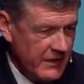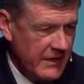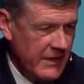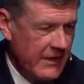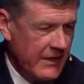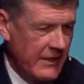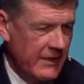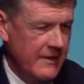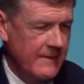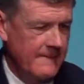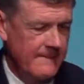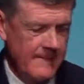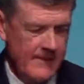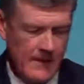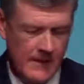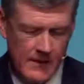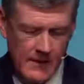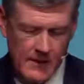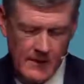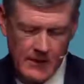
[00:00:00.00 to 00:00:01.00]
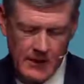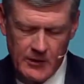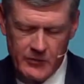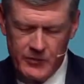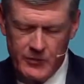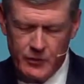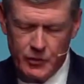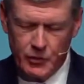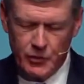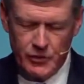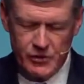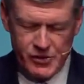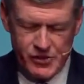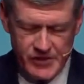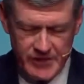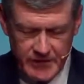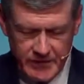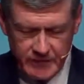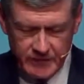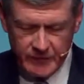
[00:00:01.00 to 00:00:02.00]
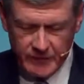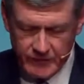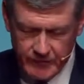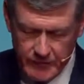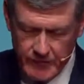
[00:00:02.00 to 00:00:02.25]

day in the Lord Jesus